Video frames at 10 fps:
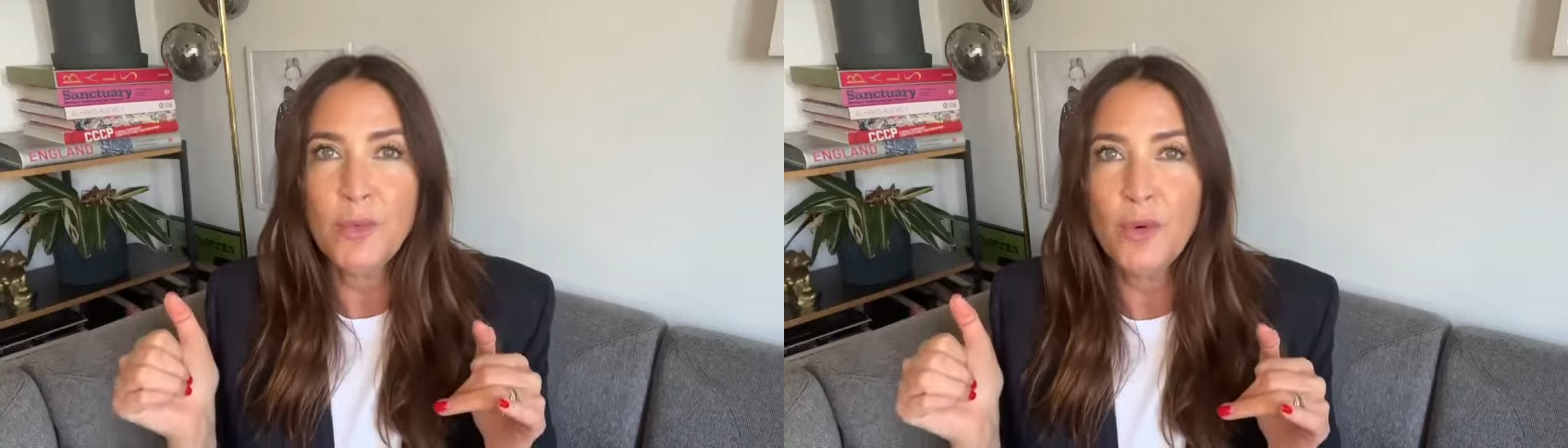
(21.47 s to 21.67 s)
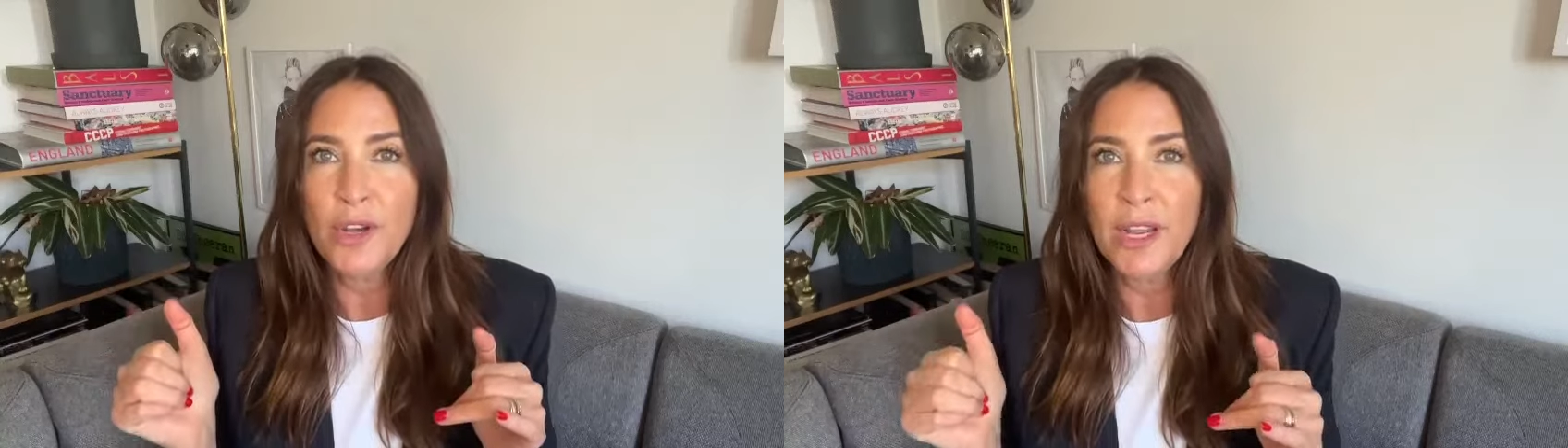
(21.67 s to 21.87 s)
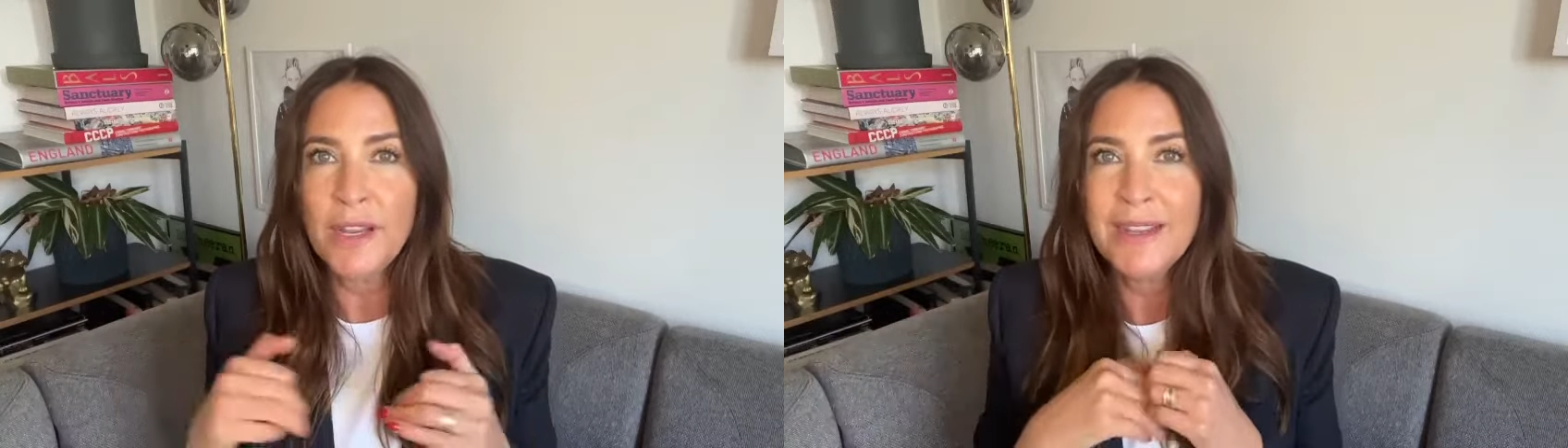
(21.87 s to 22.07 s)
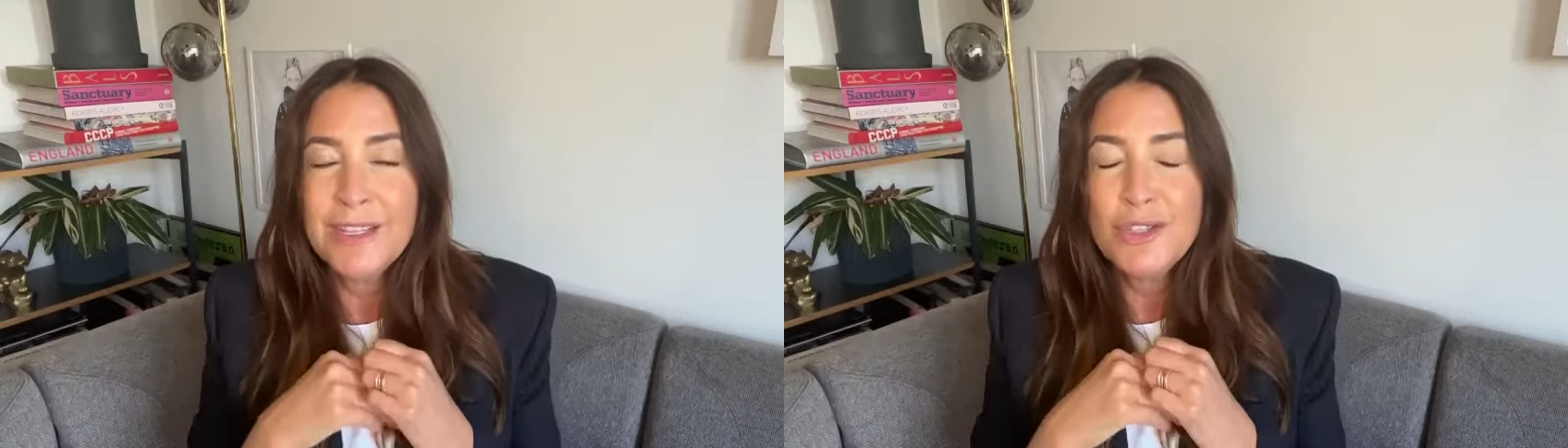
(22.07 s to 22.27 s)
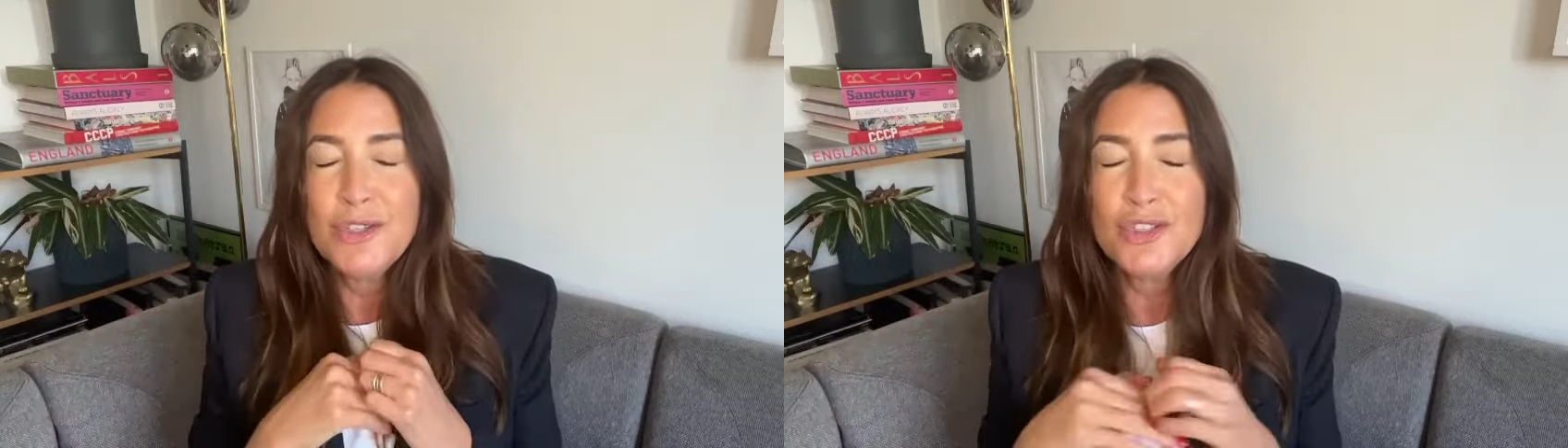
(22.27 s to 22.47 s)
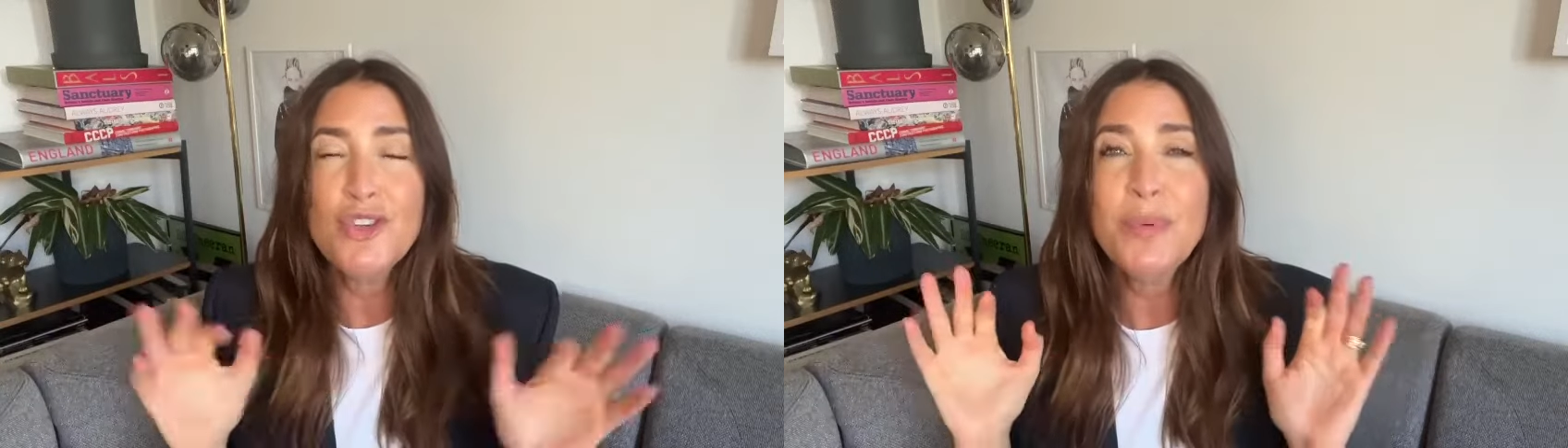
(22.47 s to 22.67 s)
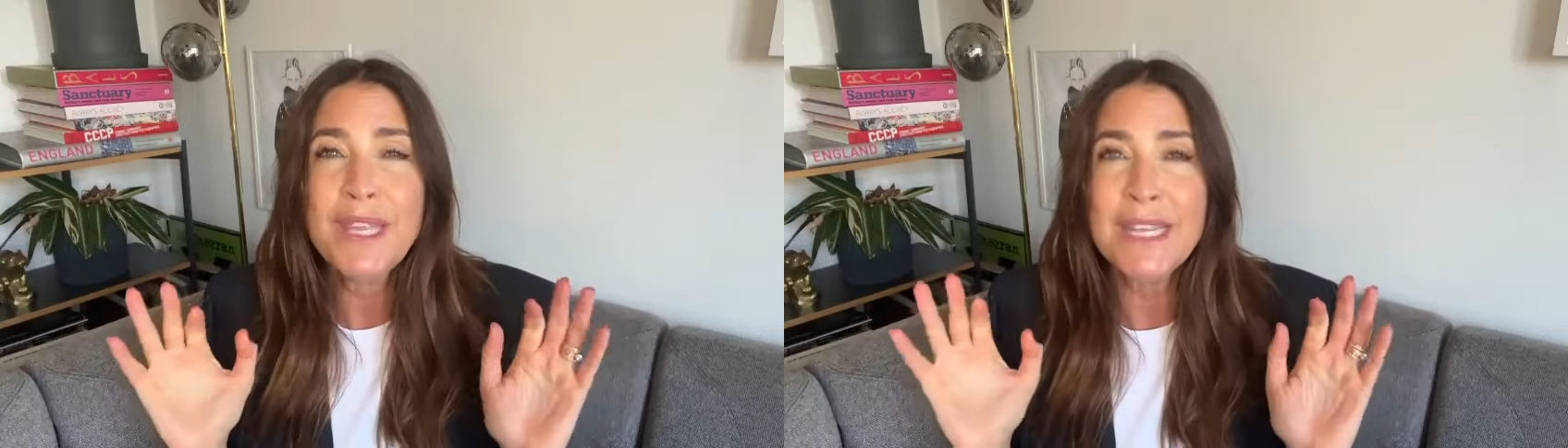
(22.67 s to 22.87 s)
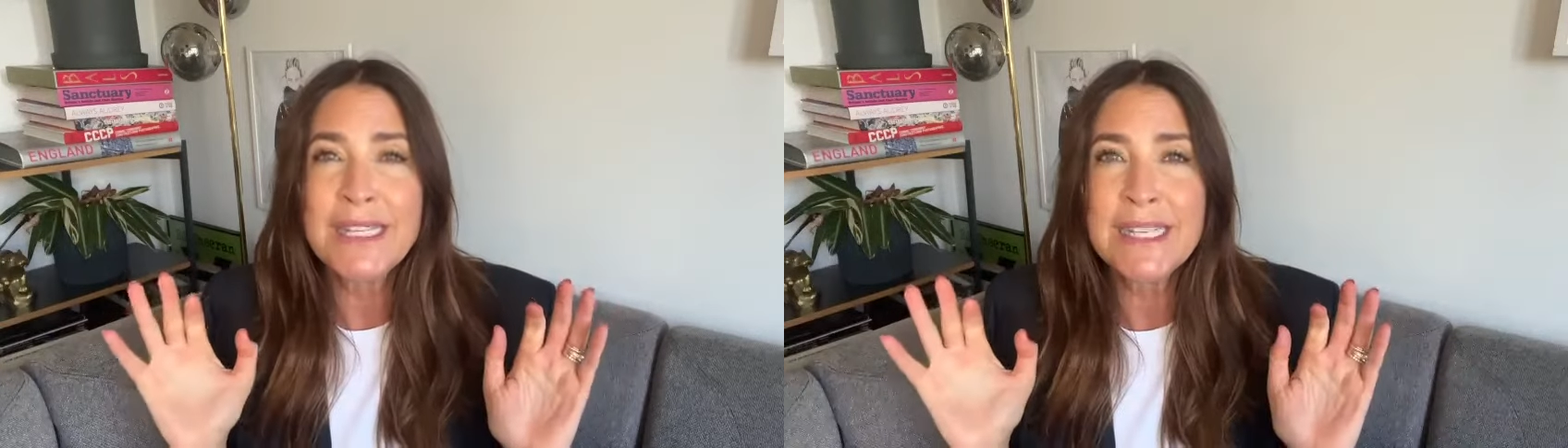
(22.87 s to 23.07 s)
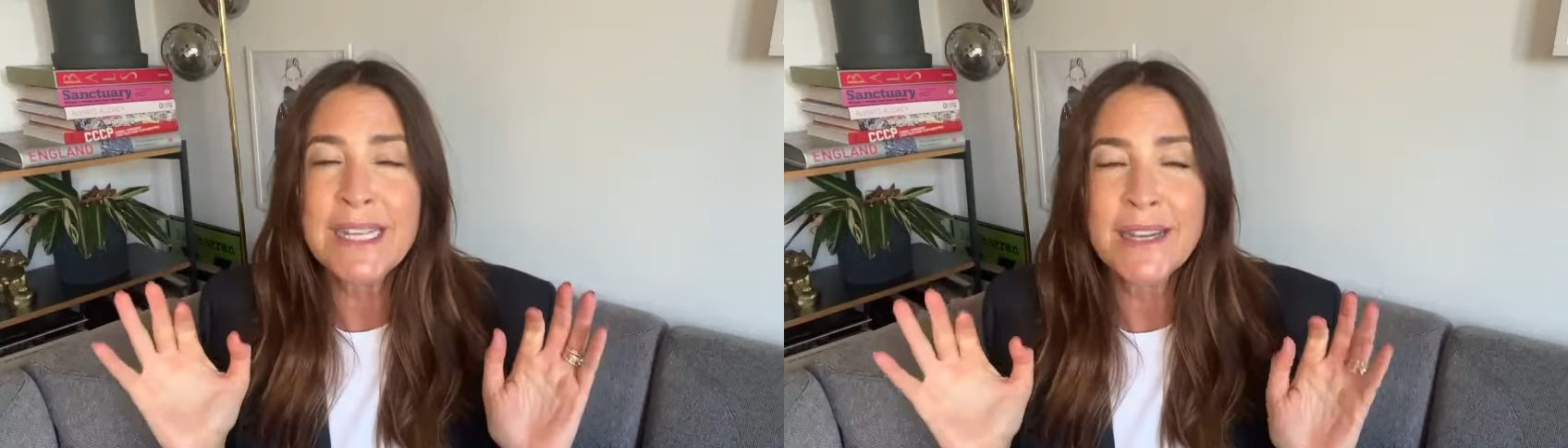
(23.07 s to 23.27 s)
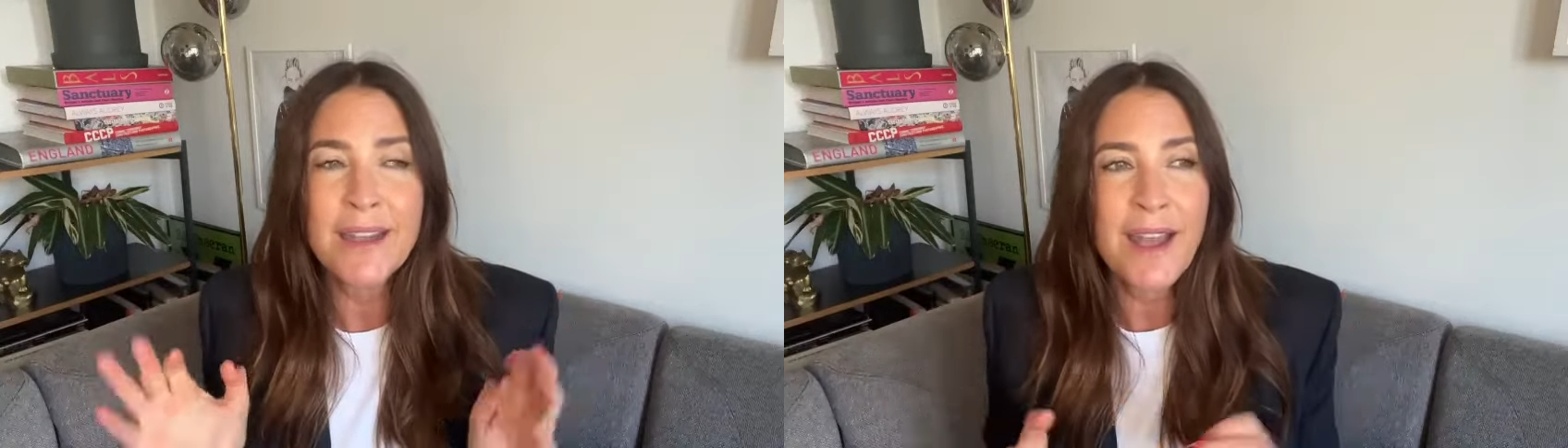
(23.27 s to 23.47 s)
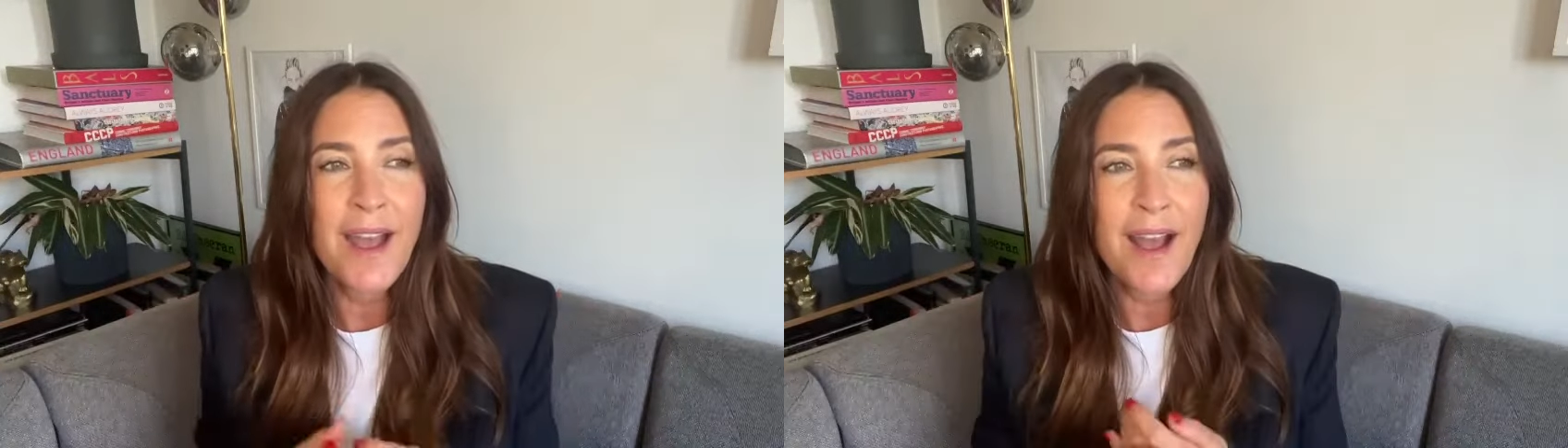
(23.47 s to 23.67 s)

morning, super easy,